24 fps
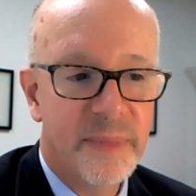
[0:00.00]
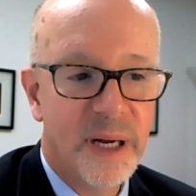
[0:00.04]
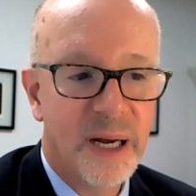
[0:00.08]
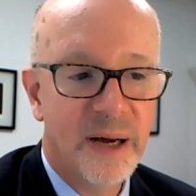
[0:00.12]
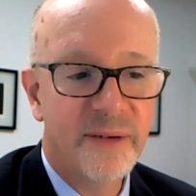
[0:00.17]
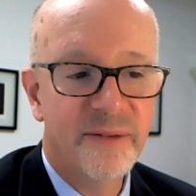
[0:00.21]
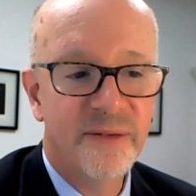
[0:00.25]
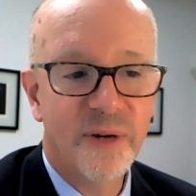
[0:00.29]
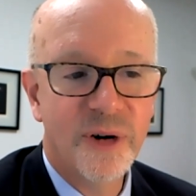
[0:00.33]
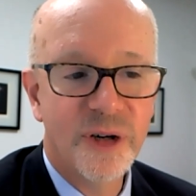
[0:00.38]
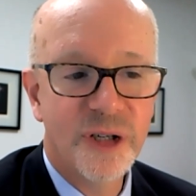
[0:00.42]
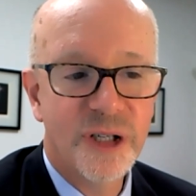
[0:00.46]

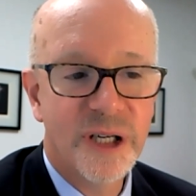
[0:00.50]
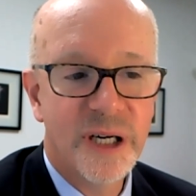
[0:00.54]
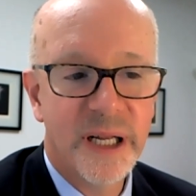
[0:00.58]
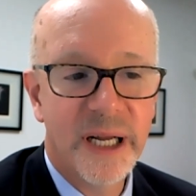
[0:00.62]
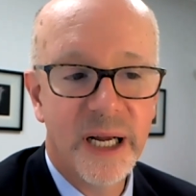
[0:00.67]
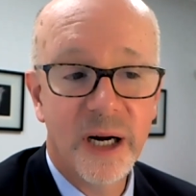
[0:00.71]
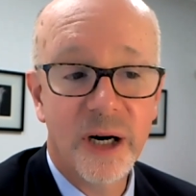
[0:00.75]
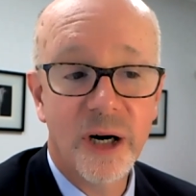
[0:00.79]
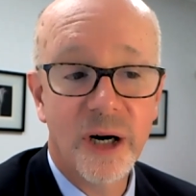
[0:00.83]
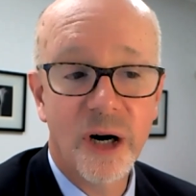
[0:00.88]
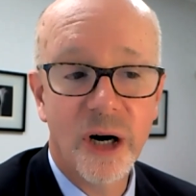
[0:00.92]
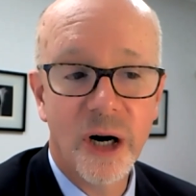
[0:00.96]

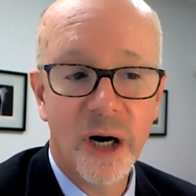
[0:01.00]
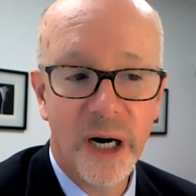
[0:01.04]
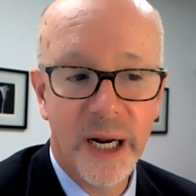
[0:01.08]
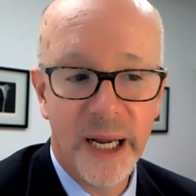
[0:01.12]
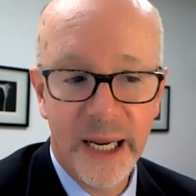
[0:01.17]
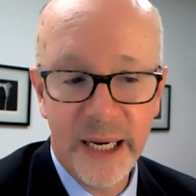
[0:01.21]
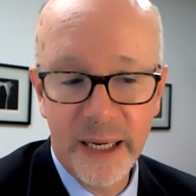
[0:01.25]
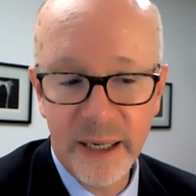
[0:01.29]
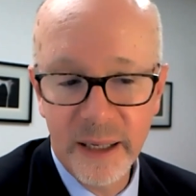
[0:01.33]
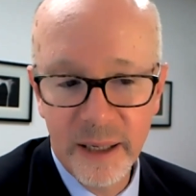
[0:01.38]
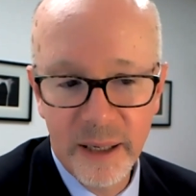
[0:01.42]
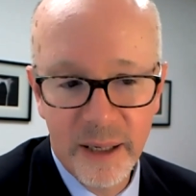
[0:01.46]
unfortunately
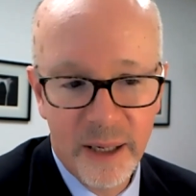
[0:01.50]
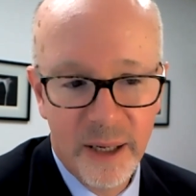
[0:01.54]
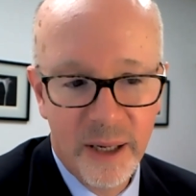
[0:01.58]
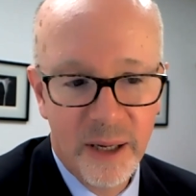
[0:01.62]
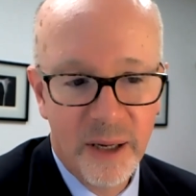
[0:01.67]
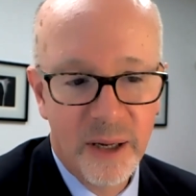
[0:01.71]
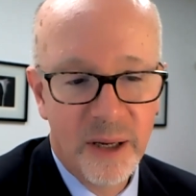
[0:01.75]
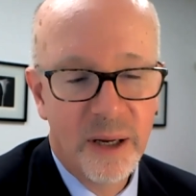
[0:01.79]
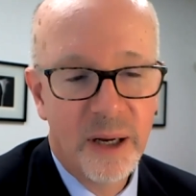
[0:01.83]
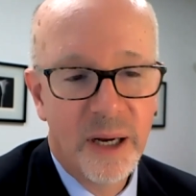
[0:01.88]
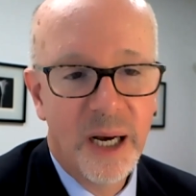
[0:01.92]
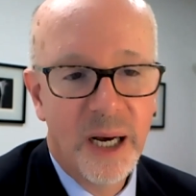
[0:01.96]
occurring,
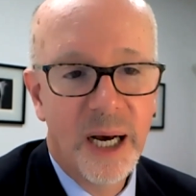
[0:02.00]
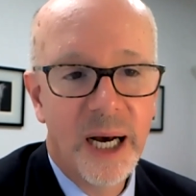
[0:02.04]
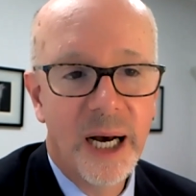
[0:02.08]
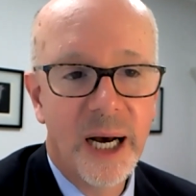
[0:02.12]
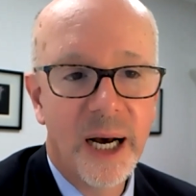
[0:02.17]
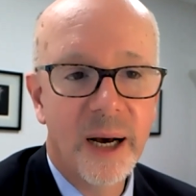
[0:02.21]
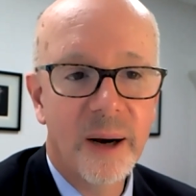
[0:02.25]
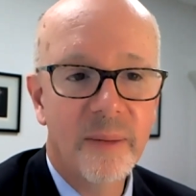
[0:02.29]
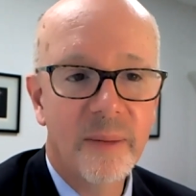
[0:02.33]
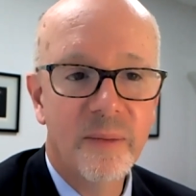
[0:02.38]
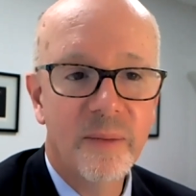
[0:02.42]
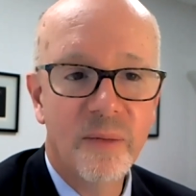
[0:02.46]

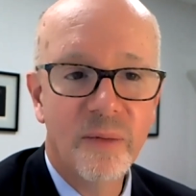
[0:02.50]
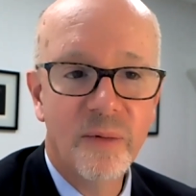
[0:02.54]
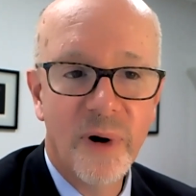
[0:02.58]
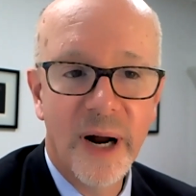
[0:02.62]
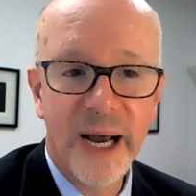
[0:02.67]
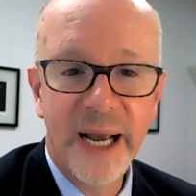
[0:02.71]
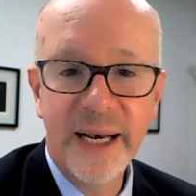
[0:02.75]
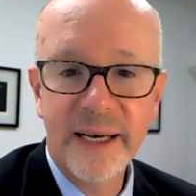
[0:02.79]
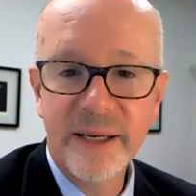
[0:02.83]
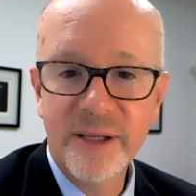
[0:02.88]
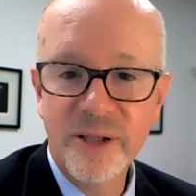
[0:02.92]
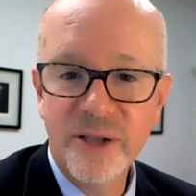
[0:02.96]

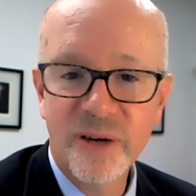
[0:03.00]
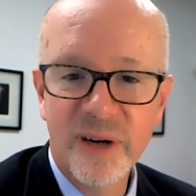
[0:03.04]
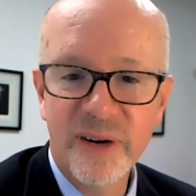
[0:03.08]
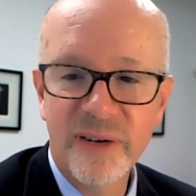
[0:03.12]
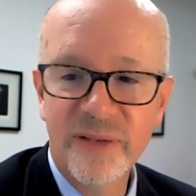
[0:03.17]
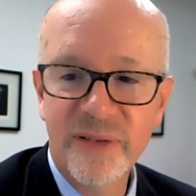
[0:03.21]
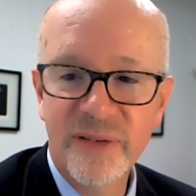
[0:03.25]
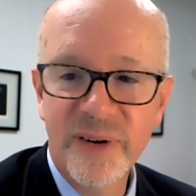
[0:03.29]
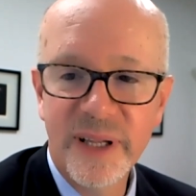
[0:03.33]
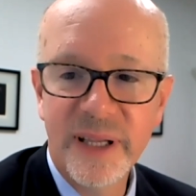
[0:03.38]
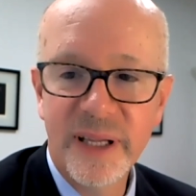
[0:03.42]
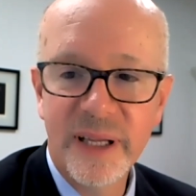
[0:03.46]
right sort
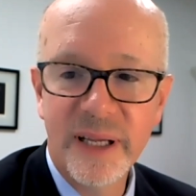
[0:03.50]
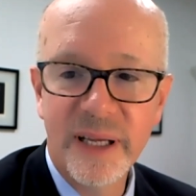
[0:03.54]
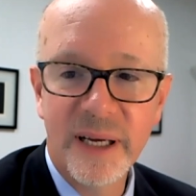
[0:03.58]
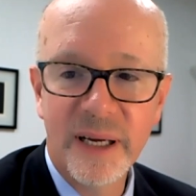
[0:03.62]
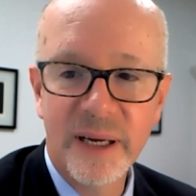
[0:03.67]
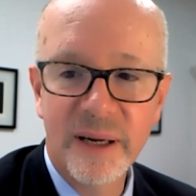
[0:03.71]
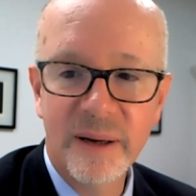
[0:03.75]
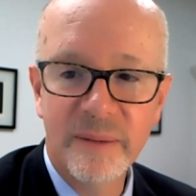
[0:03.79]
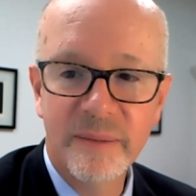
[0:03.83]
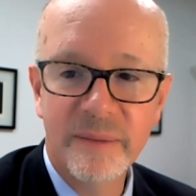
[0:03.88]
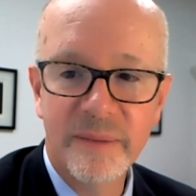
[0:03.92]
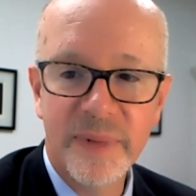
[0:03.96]
of in
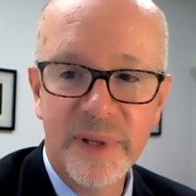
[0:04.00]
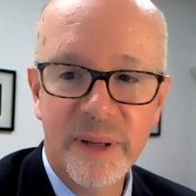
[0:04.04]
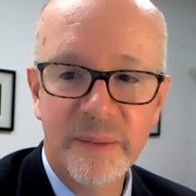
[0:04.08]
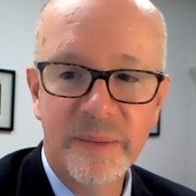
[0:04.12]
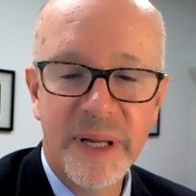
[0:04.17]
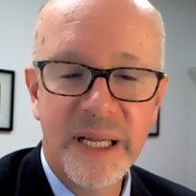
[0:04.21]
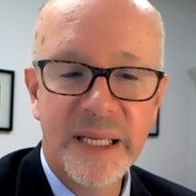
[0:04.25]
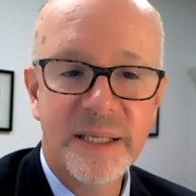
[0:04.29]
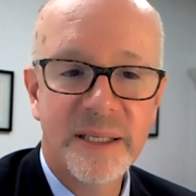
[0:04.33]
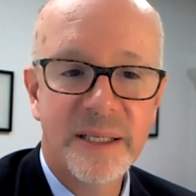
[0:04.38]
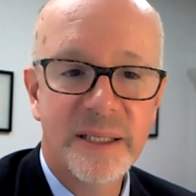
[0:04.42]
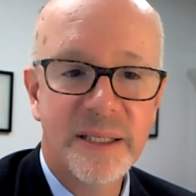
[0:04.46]
the
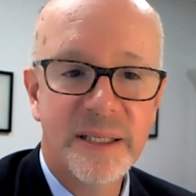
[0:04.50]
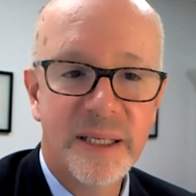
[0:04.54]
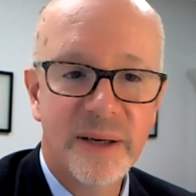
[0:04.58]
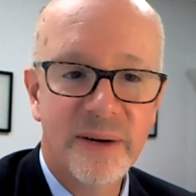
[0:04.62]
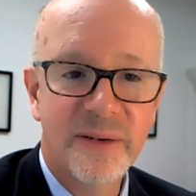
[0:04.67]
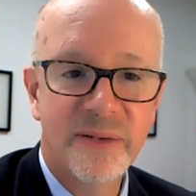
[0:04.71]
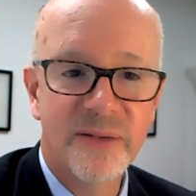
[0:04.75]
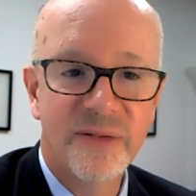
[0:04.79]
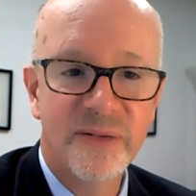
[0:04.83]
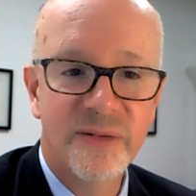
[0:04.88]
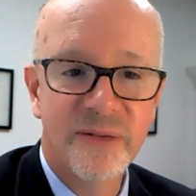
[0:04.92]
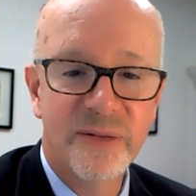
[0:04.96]
midst
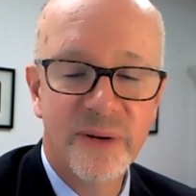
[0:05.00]
of